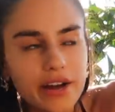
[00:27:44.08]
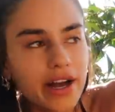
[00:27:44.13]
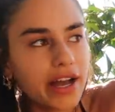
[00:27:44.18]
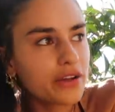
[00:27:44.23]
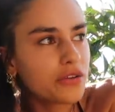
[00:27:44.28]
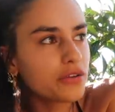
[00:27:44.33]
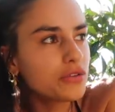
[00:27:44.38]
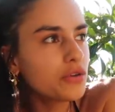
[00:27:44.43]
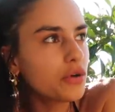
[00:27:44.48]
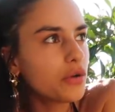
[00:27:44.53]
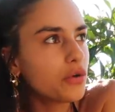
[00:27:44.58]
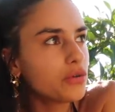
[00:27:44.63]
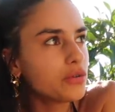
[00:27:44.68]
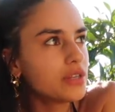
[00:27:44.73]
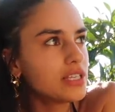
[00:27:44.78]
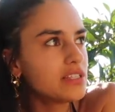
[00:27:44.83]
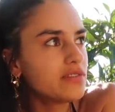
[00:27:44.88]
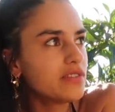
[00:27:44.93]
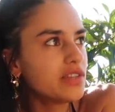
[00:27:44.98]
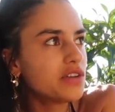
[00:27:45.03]
I could call
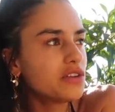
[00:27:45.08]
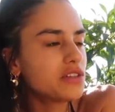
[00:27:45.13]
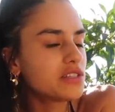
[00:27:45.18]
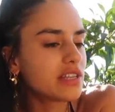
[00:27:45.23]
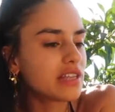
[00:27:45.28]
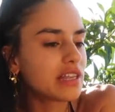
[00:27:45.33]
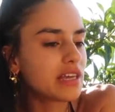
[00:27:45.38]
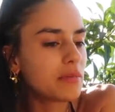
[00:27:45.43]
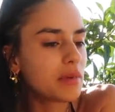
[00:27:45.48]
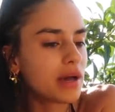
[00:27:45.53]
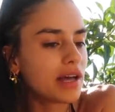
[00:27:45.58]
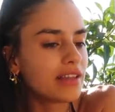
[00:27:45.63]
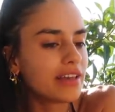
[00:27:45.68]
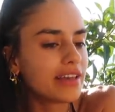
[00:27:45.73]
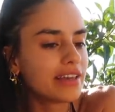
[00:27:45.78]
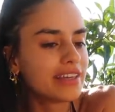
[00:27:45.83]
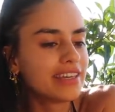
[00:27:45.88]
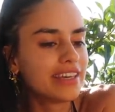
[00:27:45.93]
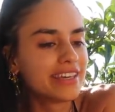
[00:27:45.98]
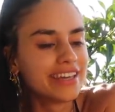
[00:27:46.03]
this video something about
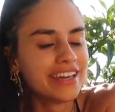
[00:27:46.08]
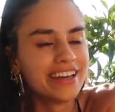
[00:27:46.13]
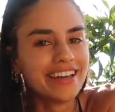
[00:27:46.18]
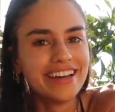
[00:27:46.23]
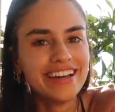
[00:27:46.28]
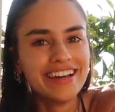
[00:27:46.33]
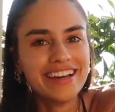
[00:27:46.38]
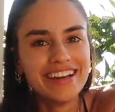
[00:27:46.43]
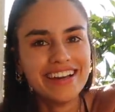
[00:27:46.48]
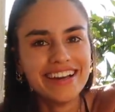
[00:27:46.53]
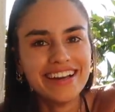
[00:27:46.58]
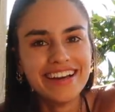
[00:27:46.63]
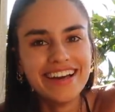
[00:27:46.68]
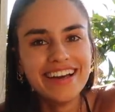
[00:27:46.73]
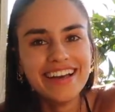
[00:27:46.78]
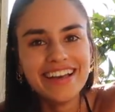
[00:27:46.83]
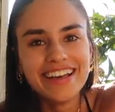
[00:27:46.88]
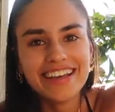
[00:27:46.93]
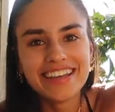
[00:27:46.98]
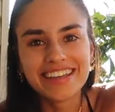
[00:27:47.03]
like
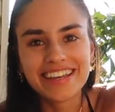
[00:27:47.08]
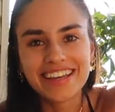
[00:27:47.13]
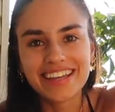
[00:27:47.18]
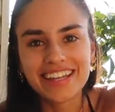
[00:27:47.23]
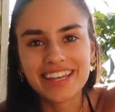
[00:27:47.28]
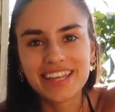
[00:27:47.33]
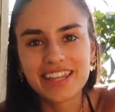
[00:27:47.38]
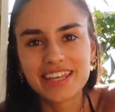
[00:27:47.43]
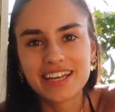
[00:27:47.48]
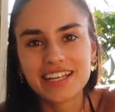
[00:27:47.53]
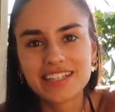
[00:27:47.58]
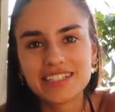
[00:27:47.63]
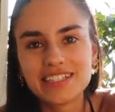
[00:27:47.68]
gaining 1,000.